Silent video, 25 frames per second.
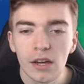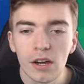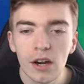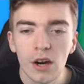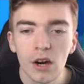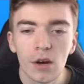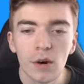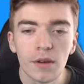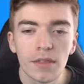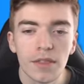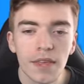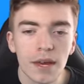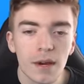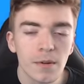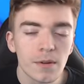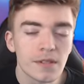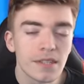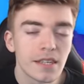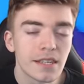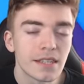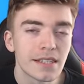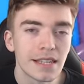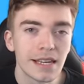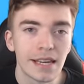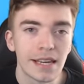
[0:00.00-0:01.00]
ago, there
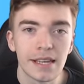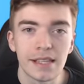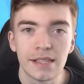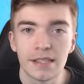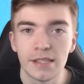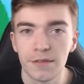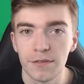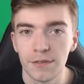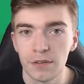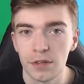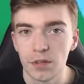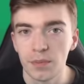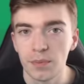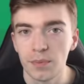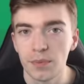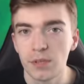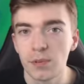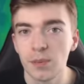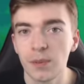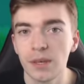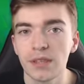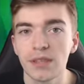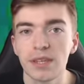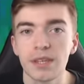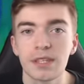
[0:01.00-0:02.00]
was this interview
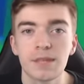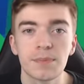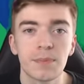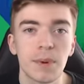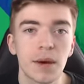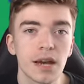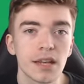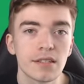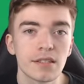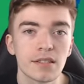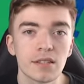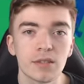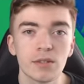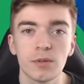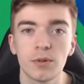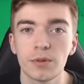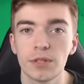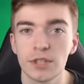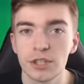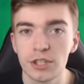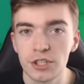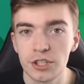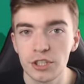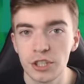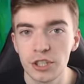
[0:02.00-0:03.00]
between this person
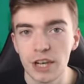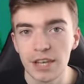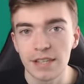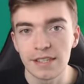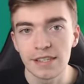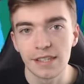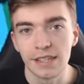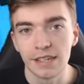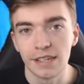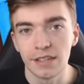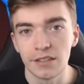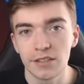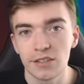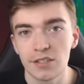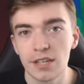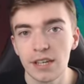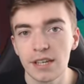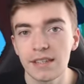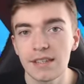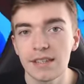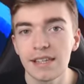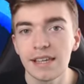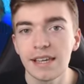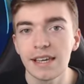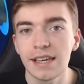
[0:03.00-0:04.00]
called Jesse.
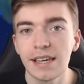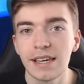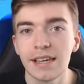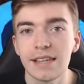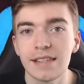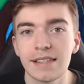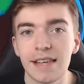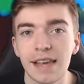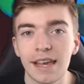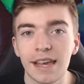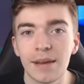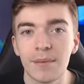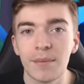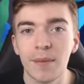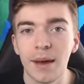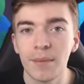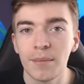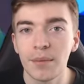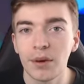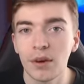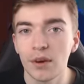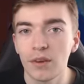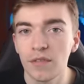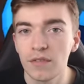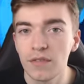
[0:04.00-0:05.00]
Jesse is a
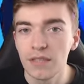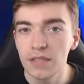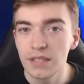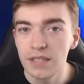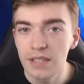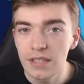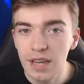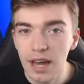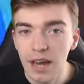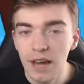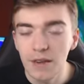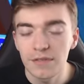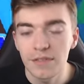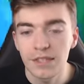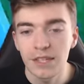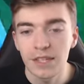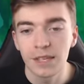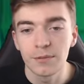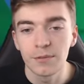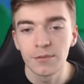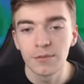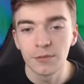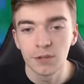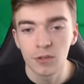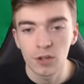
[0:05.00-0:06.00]
member of the staff
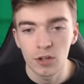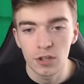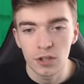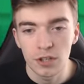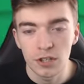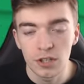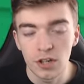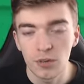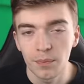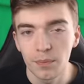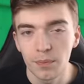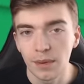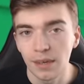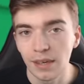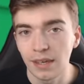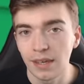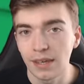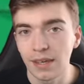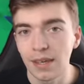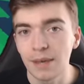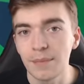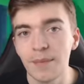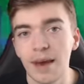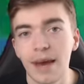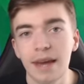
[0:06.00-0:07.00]
team for Adopt Me.
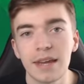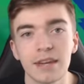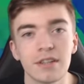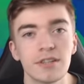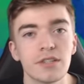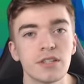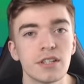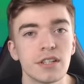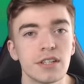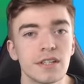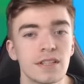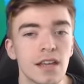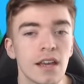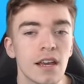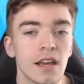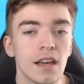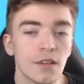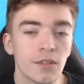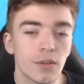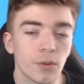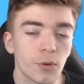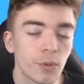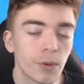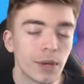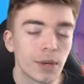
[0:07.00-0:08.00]
He manages
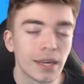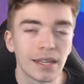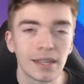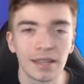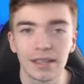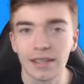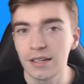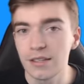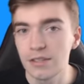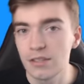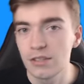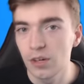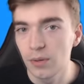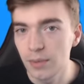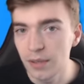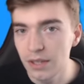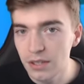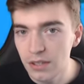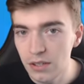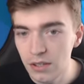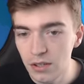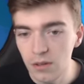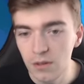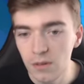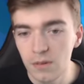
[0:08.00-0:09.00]
the weekly Adopt Me
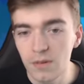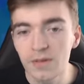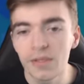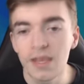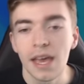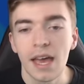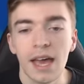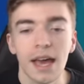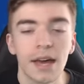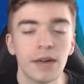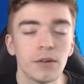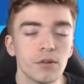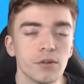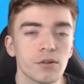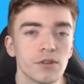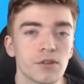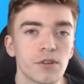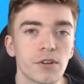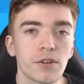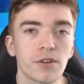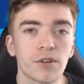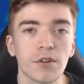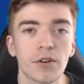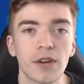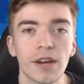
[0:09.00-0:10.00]
news and
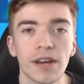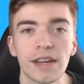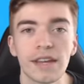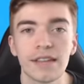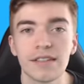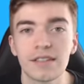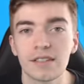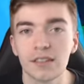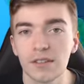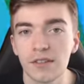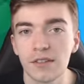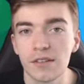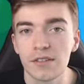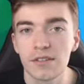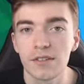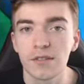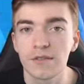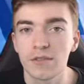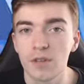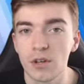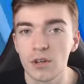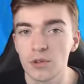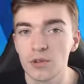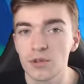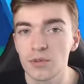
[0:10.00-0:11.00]
also creates lots
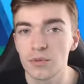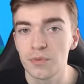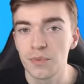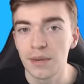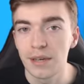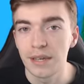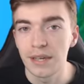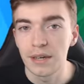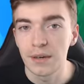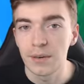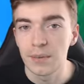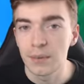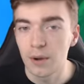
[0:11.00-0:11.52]
of social media